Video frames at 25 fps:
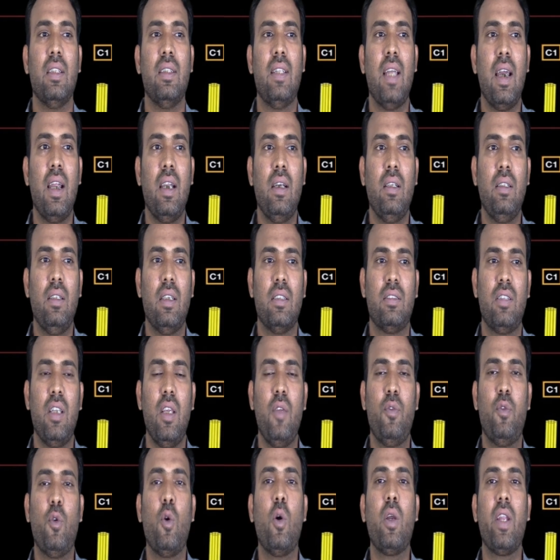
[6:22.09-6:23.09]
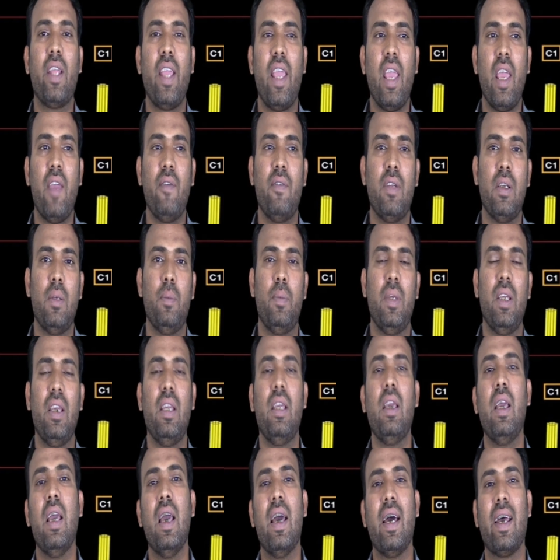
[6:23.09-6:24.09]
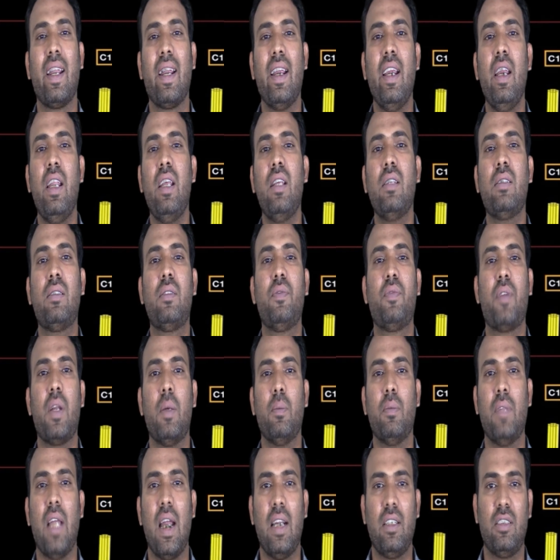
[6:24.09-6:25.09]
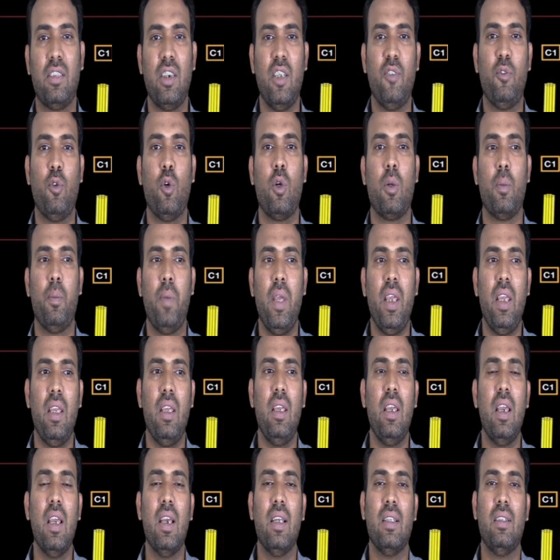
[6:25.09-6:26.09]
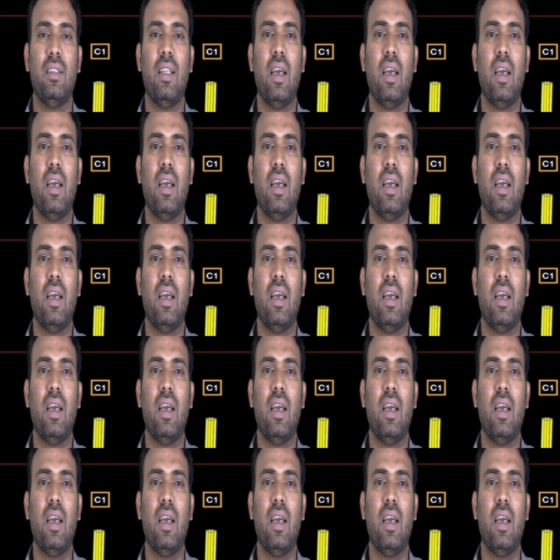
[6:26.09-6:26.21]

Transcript: then the C4A will be released from that C4B,